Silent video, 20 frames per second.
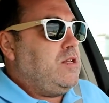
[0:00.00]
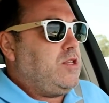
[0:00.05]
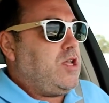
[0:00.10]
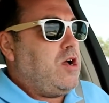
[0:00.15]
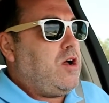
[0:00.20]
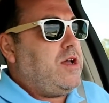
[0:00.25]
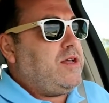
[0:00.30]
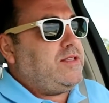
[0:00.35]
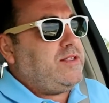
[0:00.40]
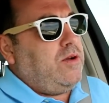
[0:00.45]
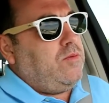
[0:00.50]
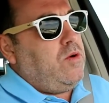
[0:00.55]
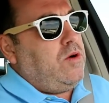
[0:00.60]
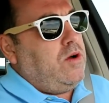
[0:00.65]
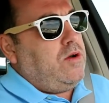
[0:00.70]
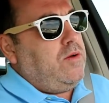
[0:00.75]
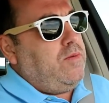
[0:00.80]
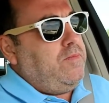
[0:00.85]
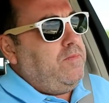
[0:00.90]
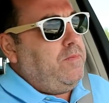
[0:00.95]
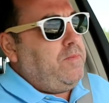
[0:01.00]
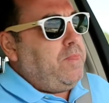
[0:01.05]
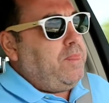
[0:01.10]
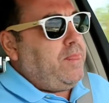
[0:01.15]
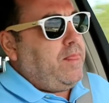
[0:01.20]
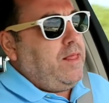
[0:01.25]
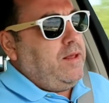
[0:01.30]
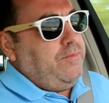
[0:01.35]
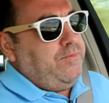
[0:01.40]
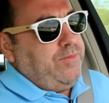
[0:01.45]
So I said, well,
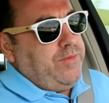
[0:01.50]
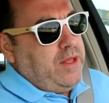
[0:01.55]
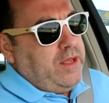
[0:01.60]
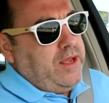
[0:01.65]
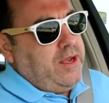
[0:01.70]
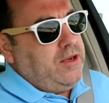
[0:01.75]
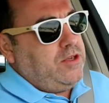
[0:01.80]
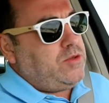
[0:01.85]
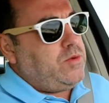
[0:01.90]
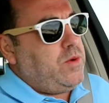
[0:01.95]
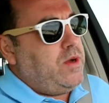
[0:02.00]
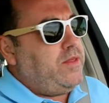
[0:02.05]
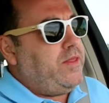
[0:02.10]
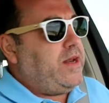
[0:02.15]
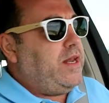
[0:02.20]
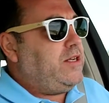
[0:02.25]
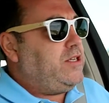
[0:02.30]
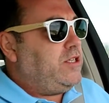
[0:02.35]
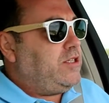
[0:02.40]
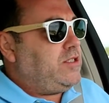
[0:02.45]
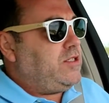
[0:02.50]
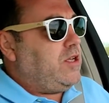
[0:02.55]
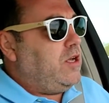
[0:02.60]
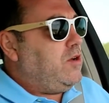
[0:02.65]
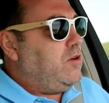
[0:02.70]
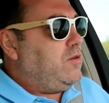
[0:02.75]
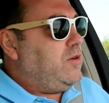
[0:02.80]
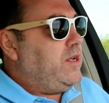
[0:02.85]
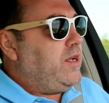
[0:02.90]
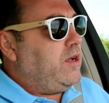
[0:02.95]
here's one that I just
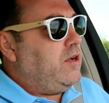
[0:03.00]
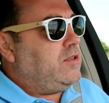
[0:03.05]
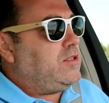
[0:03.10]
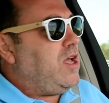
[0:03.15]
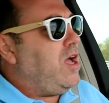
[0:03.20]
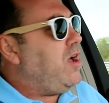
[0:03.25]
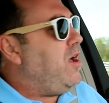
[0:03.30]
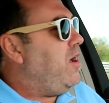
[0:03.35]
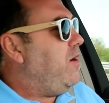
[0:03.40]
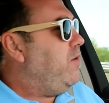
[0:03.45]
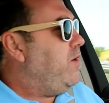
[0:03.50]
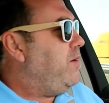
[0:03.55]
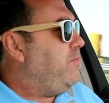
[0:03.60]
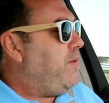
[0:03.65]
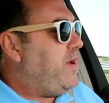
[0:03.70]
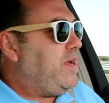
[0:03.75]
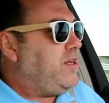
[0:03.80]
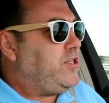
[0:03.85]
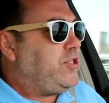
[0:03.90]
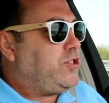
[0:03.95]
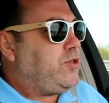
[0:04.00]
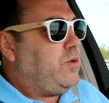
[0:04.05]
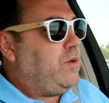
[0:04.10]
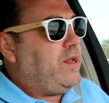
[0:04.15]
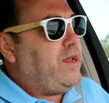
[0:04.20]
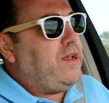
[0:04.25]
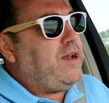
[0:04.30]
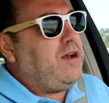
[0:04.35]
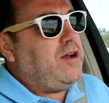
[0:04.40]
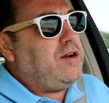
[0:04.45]
sold. And he goes, oh, I would have paid you
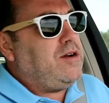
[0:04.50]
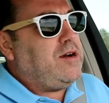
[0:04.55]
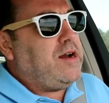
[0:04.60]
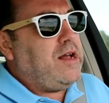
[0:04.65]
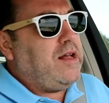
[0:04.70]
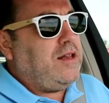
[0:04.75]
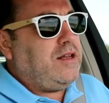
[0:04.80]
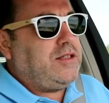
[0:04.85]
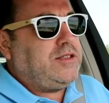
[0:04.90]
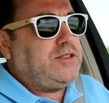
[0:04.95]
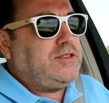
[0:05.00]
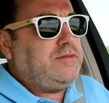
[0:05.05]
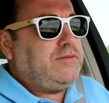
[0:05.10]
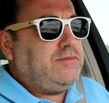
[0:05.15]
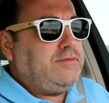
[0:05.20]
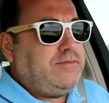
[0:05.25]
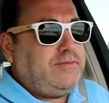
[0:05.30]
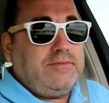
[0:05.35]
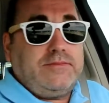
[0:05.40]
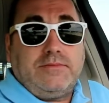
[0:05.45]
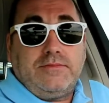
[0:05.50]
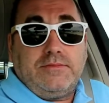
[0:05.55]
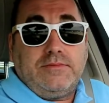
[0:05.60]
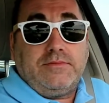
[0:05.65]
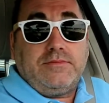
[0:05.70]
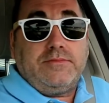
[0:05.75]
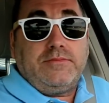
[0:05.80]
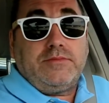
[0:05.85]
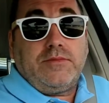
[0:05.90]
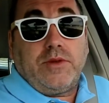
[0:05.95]
$2,800.
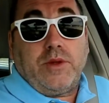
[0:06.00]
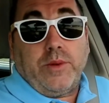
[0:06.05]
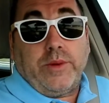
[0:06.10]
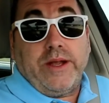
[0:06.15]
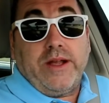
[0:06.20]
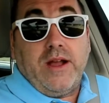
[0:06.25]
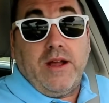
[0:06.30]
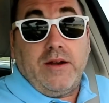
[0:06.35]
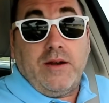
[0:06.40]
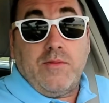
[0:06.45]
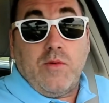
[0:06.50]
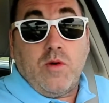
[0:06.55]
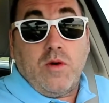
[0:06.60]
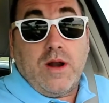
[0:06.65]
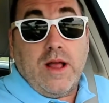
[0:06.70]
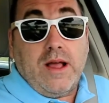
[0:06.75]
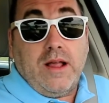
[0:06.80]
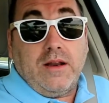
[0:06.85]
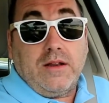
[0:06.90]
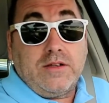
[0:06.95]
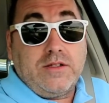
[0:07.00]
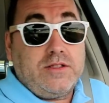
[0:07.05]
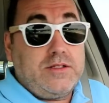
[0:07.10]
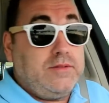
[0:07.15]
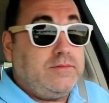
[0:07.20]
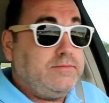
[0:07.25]
300 more dollars.